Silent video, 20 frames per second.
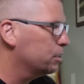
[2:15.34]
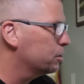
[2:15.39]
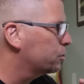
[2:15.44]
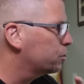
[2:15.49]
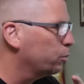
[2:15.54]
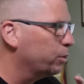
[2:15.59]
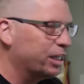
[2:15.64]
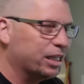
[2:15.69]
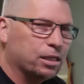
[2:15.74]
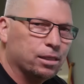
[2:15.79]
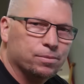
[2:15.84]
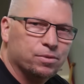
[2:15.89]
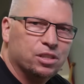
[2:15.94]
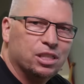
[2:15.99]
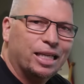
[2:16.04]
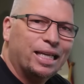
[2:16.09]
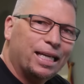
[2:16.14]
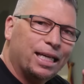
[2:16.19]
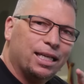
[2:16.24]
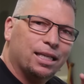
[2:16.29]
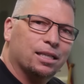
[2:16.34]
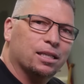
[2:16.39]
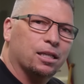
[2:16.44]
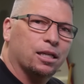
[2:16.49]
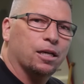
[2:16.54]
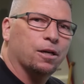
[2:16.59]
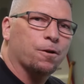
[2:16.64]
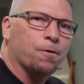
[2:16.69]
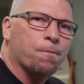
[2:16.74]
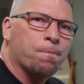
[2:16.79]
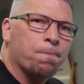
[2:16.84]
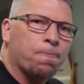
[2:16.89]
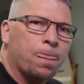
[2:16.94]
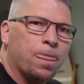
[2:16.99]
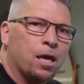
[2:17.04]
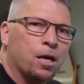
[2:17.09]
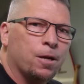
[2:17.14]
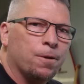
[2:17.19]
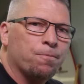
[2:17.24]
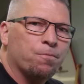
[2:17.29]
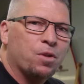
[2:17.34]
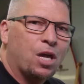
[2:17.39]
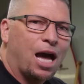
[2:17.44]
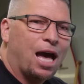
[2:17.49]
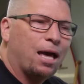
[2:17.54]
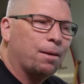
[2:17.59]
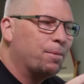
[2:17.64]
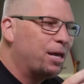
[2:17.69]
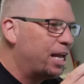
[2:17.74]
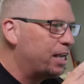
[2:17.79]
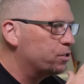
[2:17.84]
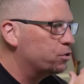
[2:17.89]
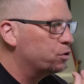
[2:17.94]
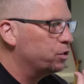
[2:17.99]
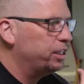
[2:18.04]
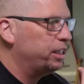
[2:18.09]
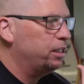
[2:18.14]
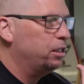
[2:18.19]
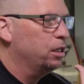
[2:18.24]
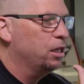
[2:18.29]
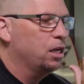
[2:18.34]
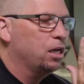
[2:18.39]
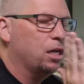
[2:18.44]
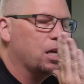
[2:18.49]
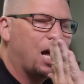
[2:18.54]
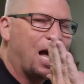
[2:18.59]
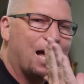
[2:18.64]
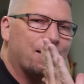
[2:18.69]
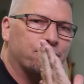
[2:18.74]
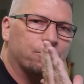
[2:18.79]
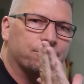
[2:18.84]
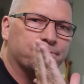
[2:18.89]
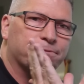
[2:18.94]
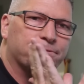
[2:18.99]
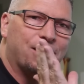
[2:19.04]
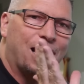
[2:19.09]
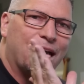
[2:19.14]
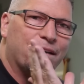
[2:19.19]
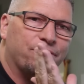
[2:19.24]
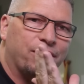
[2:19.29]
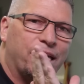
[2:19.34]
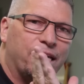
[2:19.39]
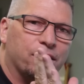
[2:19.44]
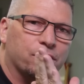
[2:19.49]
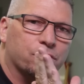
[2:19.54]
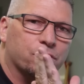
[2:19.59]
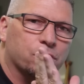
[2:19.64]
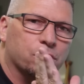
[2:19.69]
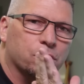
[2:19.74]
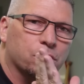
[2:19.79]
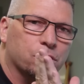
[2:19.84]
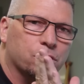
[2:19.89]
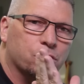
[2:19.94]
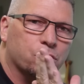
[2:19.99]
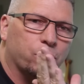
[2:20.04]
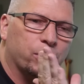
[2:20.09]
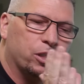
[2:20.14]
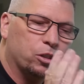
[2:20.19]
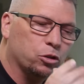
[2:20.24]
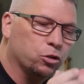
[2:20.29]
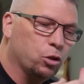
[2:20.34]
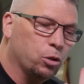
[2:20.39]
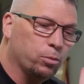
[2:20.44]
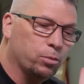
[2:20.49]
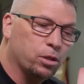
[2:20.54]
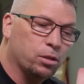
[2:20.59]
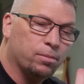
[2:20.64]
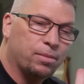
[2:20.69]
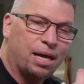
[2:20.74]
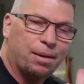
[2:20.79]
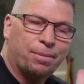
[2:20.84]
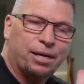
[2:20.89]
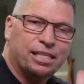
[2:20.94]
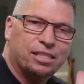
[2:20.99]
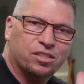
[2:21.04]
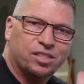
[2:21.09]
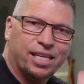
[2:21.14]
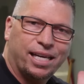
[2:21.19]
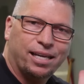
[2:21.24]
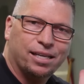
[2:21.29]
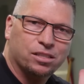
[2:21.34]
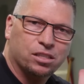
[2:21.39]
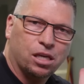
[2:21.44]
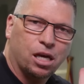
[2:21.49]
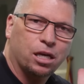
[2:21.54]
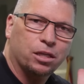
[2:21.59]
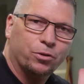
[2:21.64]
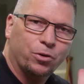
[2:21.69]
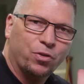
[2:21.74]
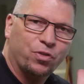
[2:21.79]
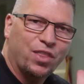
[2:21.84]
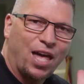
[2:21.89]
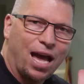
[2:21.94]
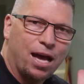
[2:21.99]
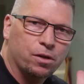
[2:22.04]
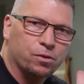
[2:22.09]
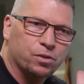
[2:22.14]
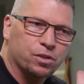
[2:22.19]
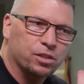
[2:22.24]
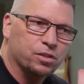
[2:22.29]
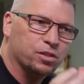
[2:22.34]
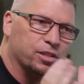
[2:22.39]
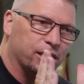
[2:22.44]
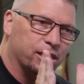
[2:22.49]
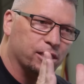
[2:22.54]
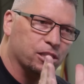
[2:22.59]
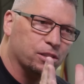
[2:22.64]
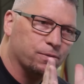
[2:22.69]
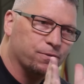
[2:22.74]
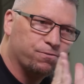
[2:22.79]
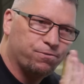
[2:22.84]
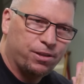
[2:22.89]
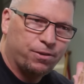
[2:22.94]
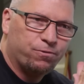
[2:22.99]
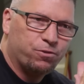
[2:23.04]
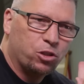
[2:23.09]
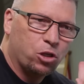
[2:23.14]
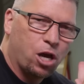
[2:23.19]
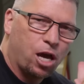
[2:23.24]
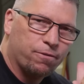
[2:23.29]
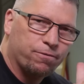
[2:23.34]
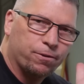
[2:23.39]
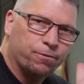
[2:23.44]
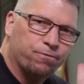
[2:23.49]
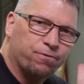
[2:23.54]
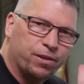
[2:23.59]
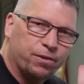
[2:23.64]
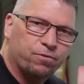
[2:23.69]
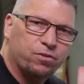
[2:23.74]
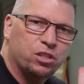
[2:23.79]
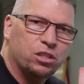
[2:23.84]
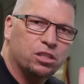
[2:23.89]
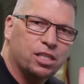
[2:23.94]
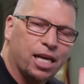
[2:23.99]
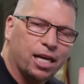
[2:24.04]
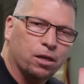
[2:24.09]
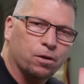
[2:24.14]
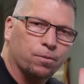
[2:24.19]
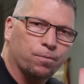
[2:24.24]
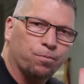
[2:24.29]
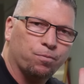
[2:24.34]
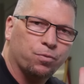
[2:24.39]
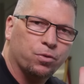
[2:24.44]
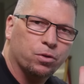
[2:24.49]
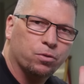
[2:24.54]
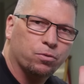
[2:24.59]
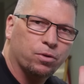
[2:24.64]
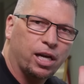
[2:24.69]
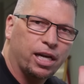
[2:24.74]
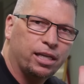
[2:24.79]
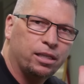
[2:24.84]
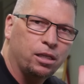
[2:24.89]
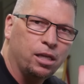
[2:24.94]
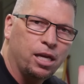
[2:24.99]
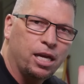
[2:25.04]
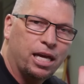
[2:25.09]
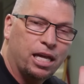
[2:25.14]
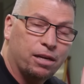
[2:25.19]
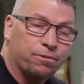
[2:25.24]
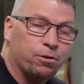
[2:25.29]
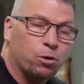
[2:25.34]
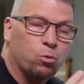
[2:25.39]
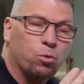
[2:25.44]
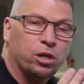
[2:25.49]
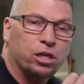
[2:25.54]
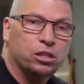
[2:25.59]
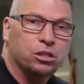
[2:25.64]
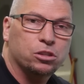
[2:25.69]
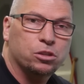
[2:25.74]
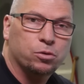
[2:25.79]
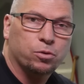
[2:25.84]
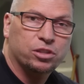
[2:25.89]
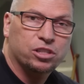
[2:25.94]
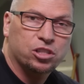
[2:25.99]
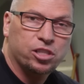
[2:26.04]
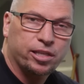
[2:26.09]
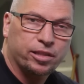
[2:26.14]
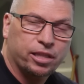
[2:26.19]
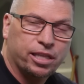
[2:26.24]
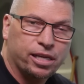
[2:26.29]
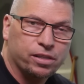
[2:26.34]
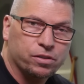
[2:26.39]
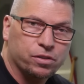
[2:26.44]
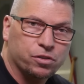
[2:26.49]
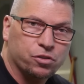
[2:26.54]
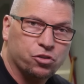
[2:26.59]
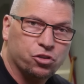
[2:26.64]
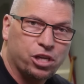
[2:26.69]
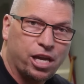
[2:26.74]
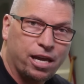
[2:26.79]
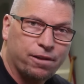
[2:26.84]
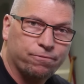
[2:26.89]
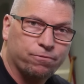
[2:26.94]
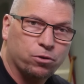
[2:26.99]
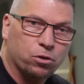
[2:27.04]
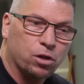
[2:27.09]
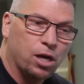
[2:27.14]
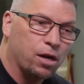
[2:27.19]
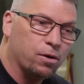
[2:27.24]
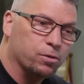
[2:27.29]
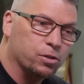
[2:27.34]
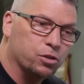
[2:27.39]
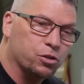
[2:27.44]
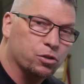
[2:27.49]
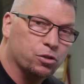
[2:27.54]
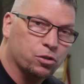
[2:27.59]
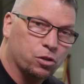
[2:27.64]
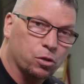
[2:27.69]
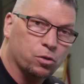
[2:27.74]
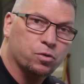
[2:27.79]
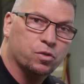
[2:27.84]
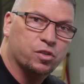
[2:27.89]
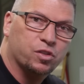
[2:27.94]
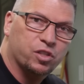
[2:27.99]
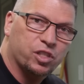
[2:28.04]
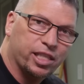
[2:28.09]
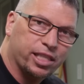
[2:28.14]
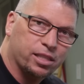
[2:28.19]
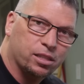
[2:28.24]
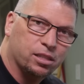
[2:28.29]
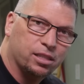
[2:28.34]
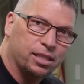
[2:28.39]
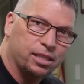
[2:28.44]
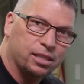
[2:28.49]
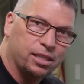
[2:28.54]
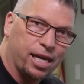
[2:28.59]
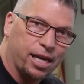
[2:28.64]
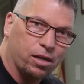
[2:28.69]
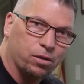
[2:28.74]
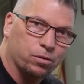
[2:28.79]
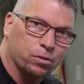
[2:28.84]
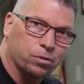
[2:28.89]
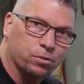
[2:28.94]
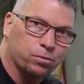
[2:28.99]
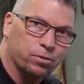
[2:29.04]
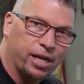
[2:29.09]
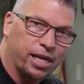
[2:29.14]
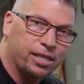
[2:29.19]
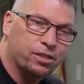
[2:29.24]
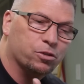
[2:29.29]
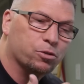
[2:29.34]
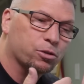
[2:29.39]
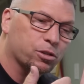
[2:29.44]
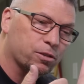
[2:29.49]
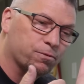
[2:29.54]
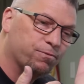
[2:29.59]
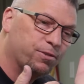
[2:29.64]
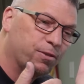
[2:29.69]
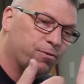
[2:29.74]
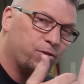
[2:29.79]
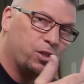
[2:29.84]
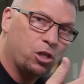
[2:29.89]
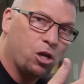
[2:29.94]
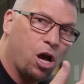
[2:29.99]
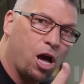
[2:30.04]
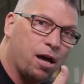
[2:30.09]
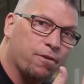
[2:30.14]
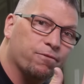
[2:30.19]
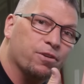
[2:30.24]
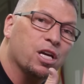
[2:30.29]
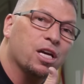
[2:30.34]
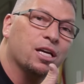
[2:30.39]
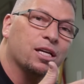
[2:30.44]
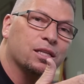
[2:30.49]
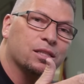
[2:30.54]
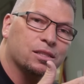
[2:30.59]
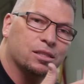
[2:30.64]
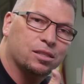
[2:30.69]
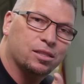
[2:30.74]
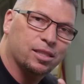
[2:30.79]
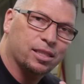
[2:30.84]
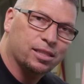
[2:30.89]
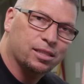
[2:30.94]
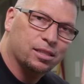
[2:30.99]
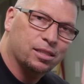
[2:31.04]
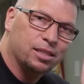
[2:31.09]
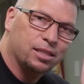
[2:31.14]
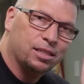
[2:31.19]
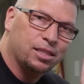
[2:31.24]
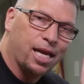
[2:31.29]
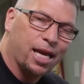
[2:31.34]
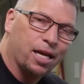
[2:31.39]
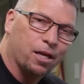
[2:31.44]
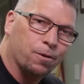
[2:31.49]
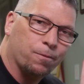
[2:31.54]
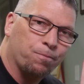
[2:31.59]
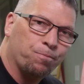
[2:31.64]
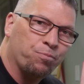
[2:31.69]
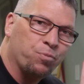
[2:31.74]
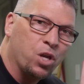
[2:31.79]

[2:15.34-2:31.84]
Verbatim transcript: So when it comes to Inconel, I have a 5/8. So in aluminum, I might say it's 100 thousandths and it's 50 off and 50 down. Right? And if I wanted to do a 10,000 chamfer, I would just go 60 down, right? So it's 50 off, 60 down.